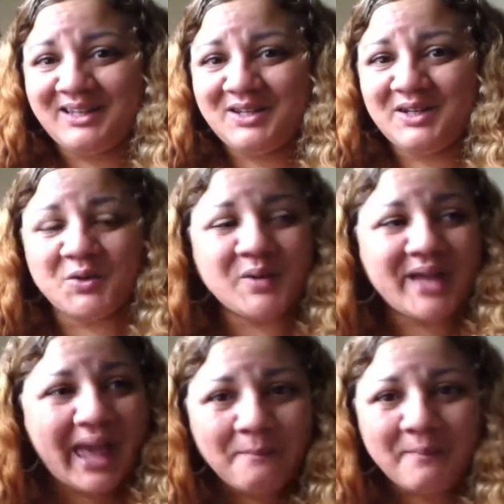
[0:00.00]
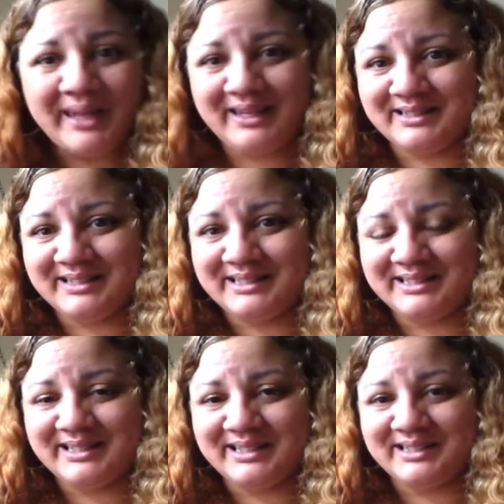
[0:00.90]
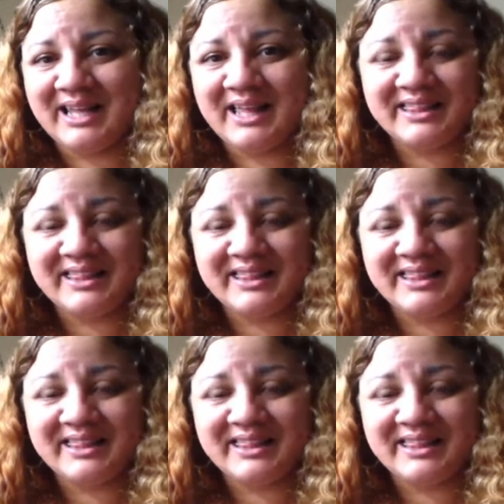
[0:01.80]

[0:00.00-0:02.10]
you know you can make good decisions